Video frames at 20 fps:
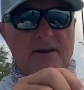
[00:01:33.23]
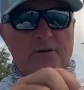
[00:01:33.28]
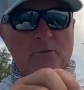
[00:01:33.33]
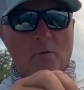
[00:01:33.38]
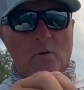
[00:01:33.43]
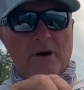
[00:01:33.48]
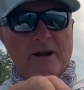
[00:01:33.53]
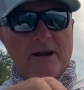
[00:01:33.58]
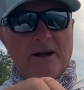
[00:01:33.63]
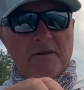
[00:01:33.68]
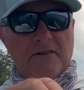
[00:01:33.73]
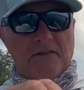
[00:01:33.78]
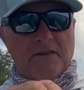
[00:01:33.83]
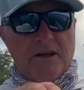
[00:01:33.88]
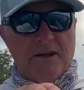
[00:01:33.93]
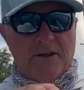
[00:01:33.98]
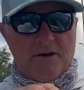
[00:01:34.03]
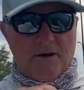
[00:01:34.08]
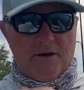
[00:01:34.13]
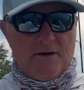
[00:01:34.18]
your 1-ounce
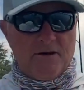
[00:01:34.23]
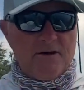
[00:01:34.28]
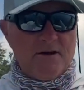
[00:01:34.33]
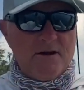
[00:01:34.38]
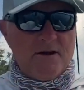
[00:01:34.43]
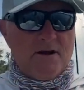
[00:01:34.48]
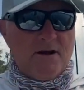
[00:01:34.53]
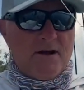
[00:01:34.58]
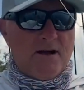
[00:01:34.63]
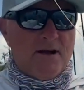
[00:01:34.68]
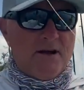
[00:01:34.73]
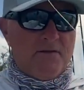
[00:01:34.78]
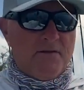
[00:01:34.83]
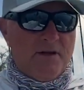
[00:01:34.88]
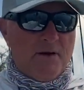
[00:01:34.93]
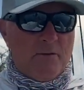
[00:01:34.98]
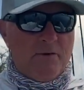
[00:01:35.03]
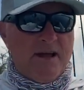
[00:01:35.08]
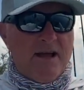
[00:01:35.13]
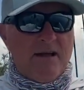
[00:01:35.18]
sinker. And
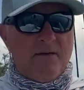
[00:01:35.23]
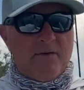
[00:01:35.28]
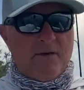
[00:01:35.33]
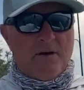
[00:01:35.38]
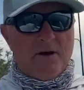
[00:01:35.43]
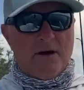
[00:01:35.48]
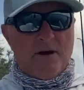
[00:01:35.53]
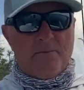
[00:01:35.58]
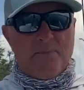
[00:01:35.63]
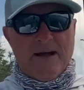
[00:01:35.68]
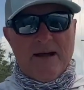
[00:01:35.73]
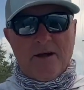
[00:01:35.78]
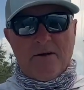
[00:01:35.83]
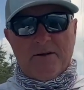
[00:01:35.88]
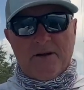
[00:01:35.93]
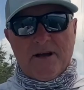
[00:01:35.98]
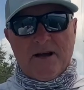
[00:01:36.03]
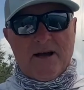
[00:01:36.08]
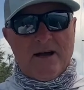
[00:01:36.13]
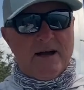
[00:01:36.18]
then we have
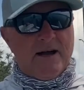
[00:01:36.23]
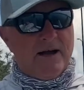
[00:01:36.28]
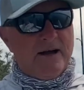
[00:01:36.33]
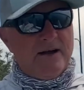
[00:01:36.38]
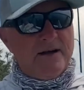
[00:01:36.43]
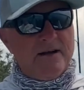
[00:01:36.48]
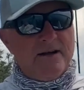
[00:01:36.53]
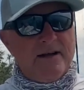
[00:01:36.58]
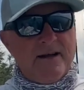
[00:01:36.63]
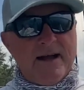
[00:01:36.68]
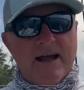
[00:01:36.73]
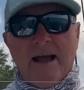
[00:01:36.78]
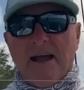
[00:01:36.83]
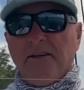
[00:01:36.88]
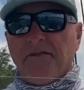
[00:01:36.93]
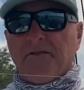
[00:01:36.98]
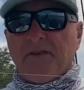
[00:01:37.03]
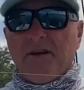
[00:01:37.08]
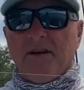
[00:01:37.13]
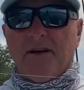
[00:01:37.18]
about
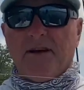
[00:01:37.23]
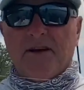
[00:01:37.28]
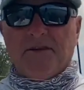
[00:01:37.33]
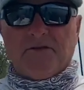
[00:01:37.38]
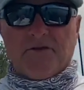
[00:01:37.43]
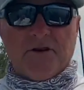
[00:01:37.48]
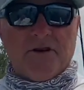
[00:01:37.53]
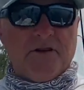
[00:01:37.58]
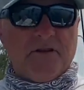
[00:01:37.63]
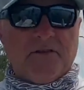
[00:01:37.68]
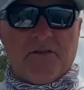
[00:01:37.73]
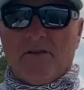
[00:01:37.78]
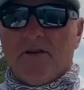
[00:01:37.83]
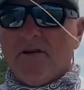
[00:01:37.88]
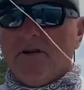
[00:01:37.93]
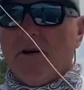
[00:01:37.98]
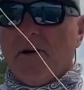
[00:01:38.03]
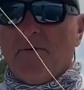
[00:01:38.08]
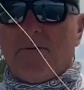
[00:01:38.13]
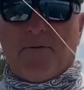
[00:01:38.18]
18 inches of